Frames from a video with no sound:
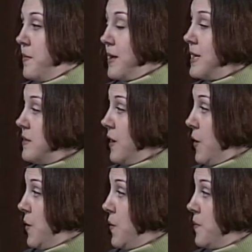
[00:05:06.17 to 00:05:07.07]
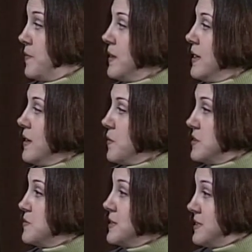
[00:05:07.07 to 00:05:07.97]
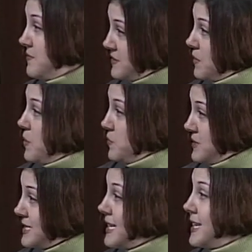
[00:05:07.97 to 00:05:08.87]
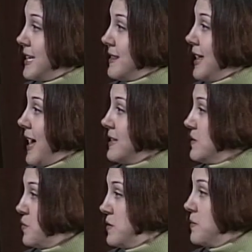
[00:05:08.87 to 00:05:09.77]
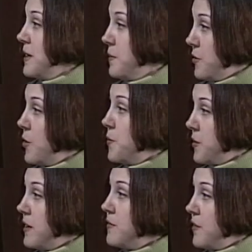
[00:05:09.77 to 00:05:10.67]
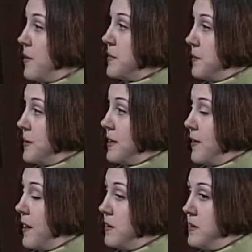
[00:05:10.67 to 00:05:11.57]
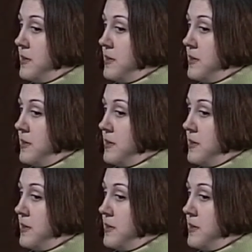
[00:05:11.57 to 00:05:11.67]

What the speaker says: in the home, which means if someone was needing that, it wouldn't be appropriate for them to be there.